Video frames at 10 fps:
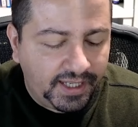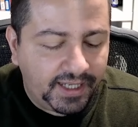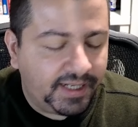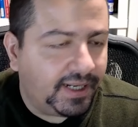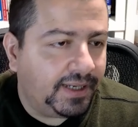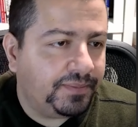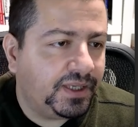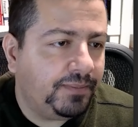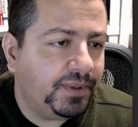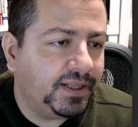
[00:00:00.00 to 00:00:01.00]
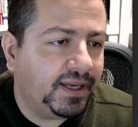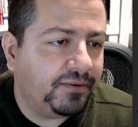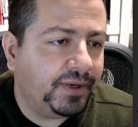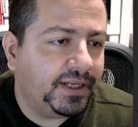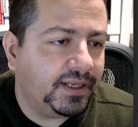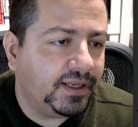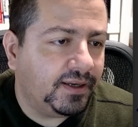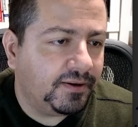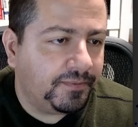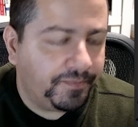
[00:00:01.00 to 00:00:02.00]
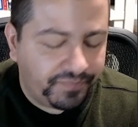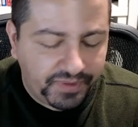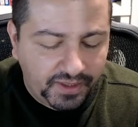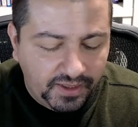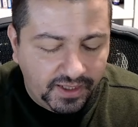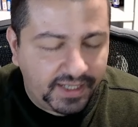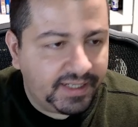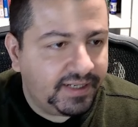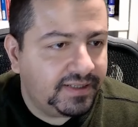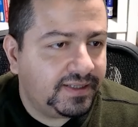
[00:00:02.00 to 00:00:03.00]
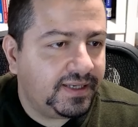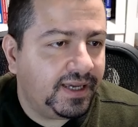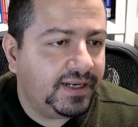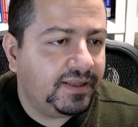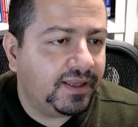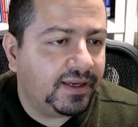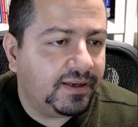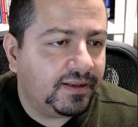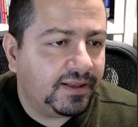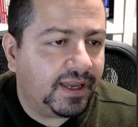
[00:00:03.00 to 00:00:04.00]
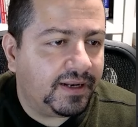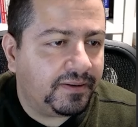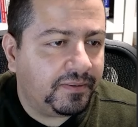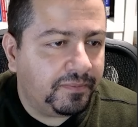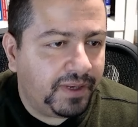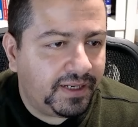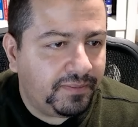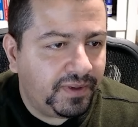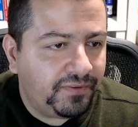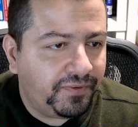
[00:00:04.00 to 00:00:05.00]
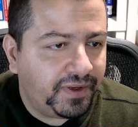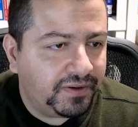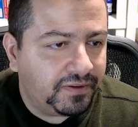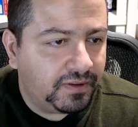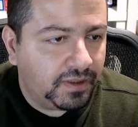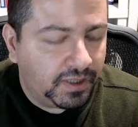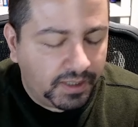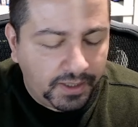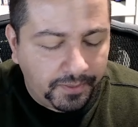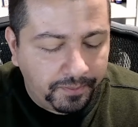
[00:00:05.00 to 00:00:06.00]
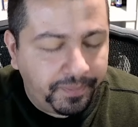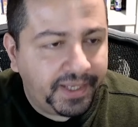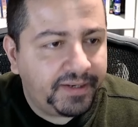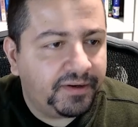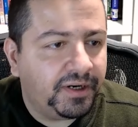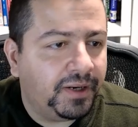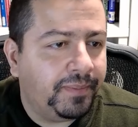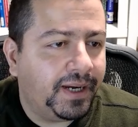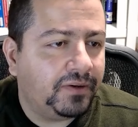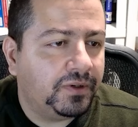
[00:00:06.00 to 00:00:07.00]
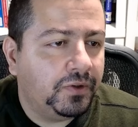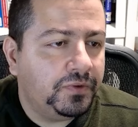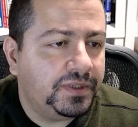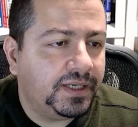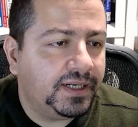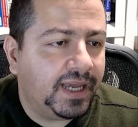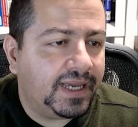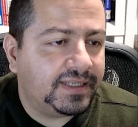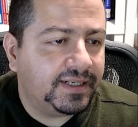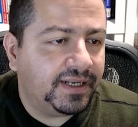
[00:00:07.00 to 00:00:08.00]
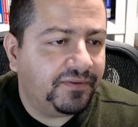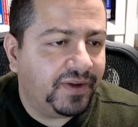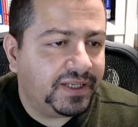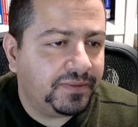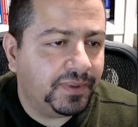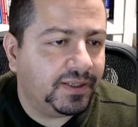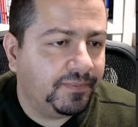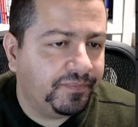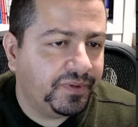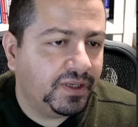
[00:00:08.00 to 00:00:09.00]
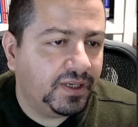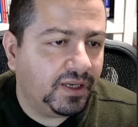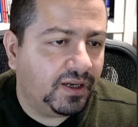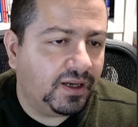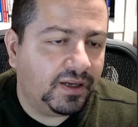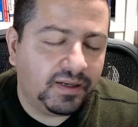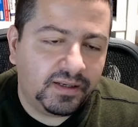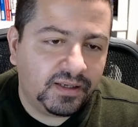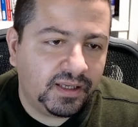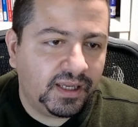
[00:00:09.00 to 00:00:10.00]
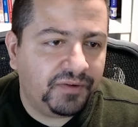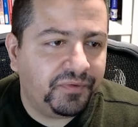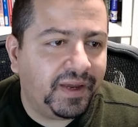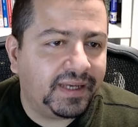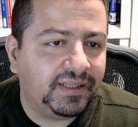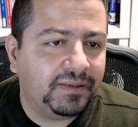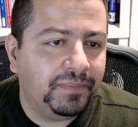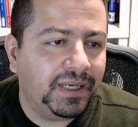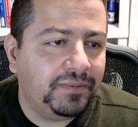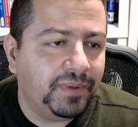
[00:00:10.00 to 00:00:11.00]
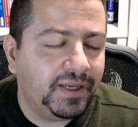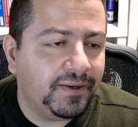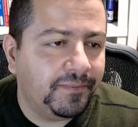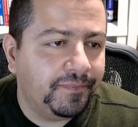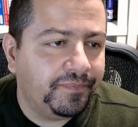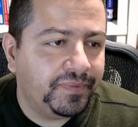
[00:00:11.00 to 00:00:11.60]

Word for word: and I'm keeping that rating here. I didn't see anything that made me feel better about Lucid as an investment. Uh, in fact, it made me